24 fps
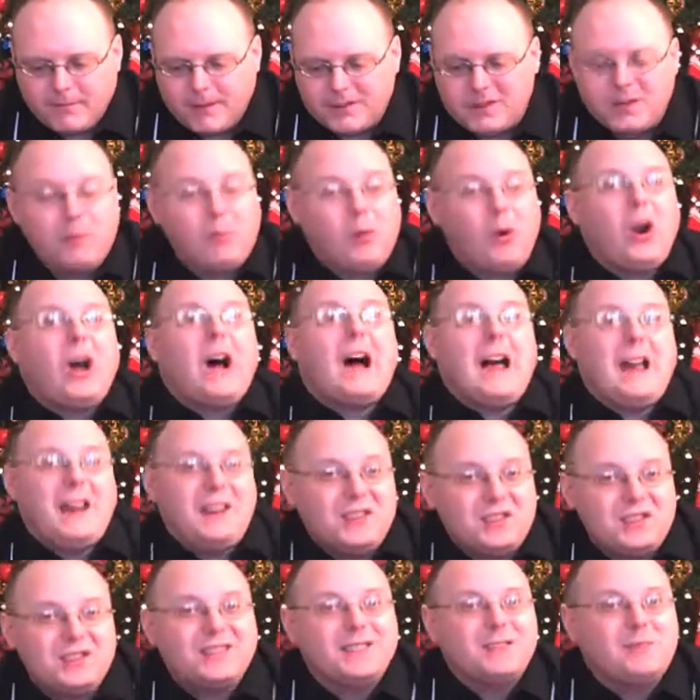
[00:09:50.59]

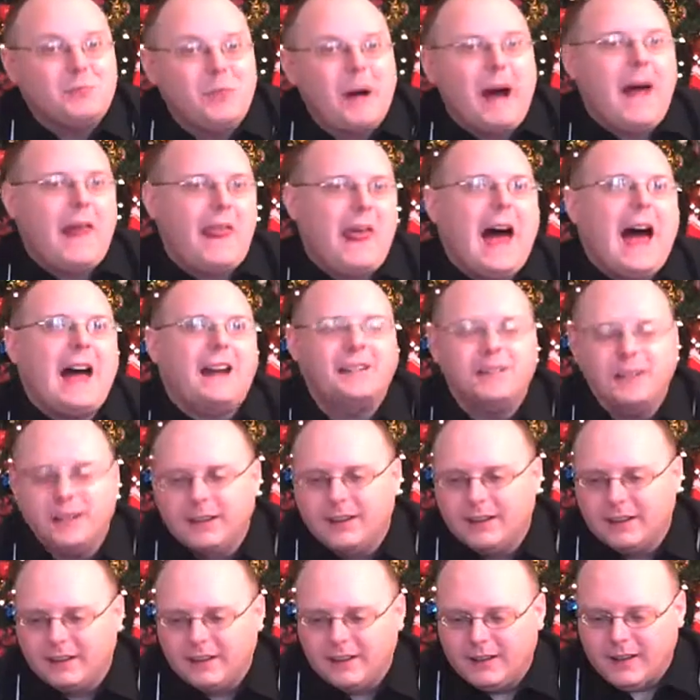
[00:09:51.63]
surprised by that.
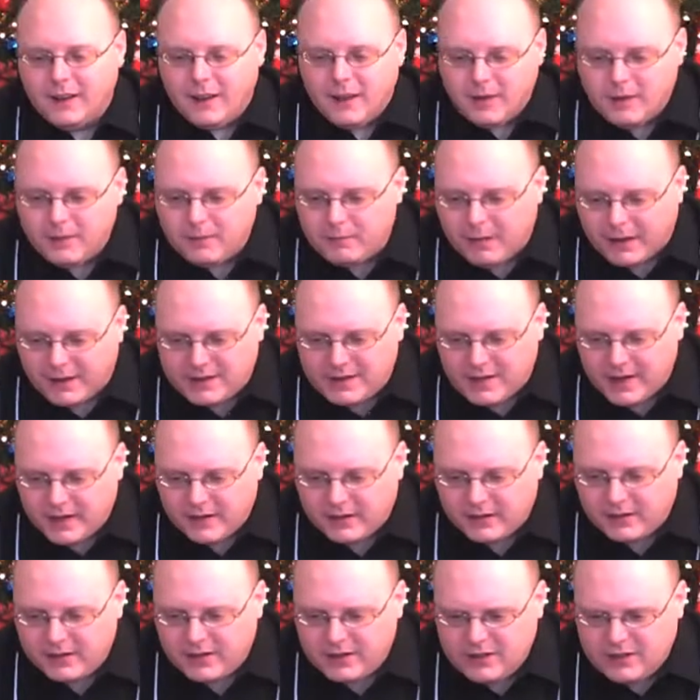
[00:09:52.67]
But uh,
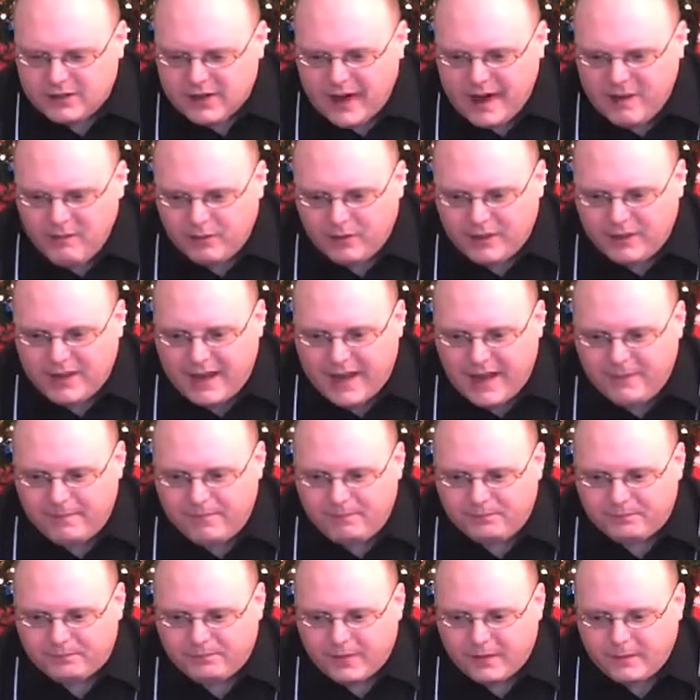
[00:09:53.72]
good job with that.
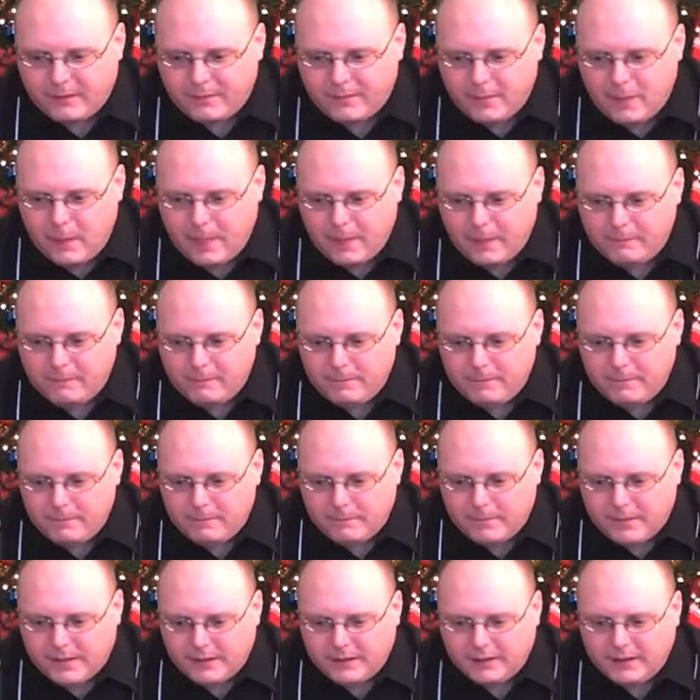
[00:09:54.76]

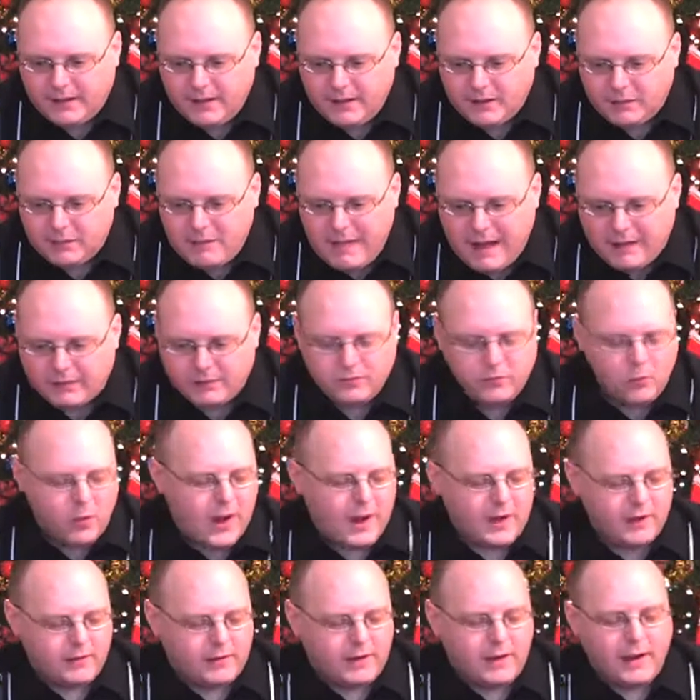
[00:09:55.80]
Galil Mountain
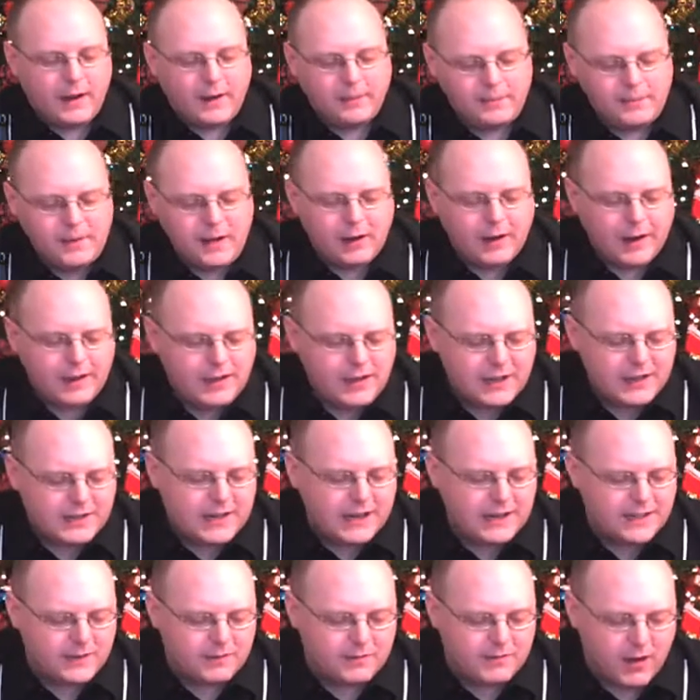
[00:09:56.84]
Winery. Uh, you know, I did
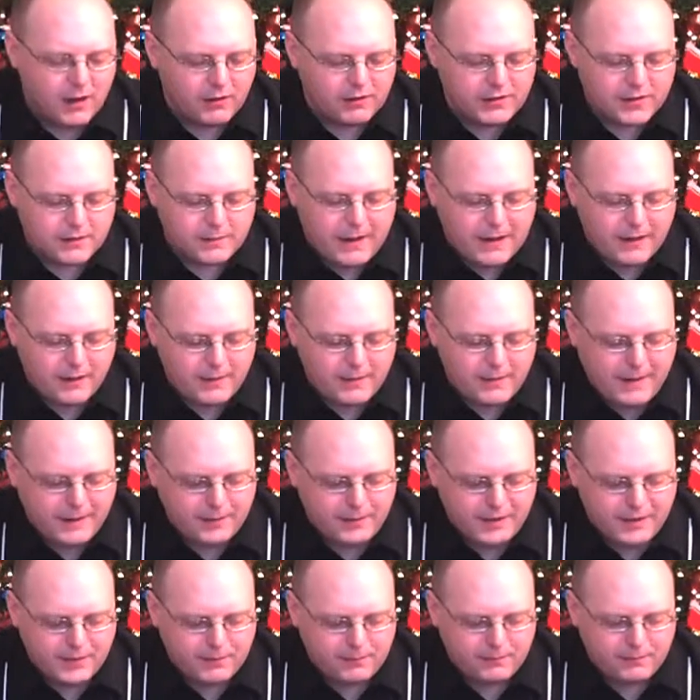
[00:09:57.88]
take some notes about about
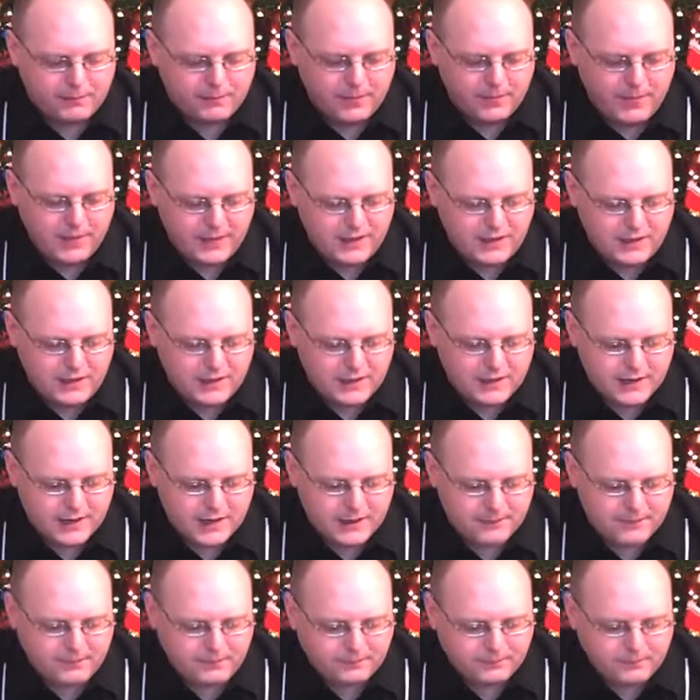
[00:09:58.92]
these about these
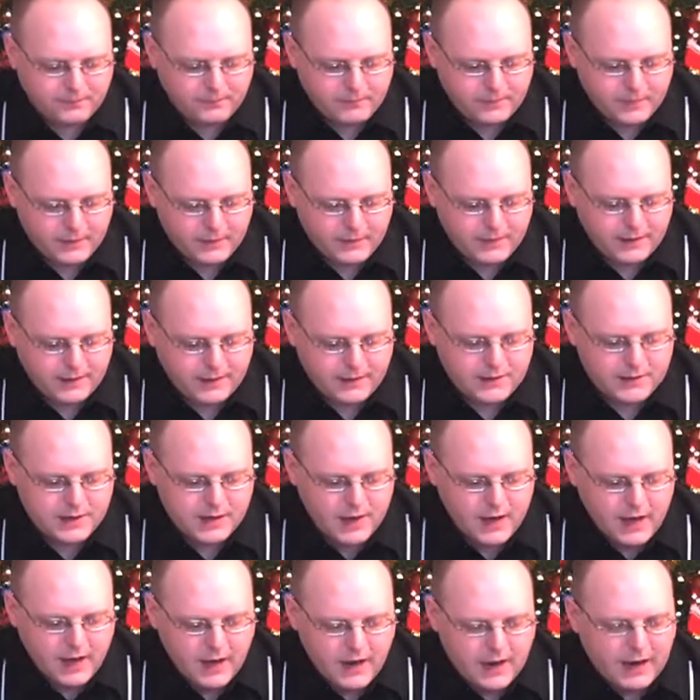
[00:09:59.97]
uh, things.
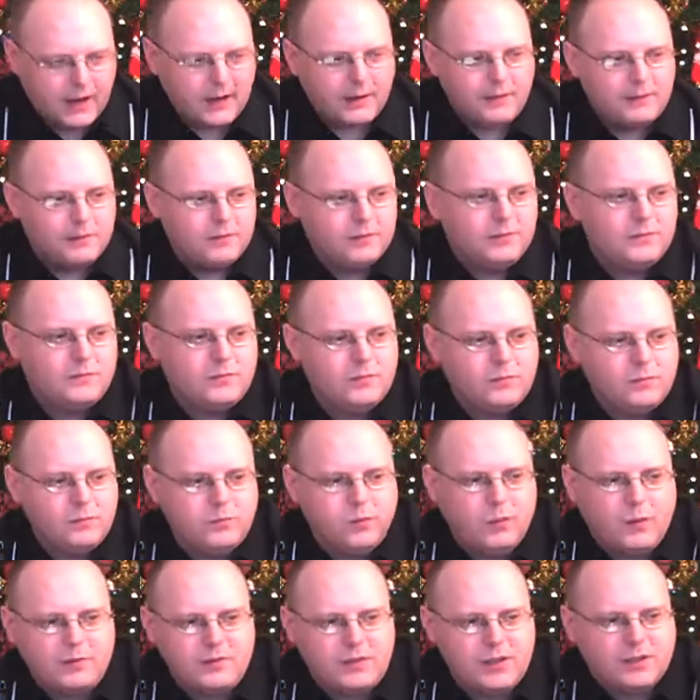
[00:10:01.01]
Uh,
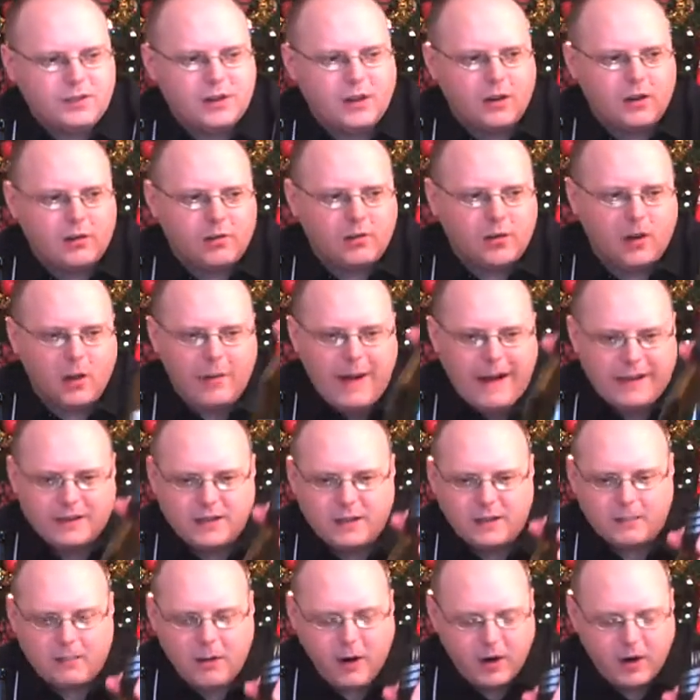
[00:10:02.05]
just going to go back to the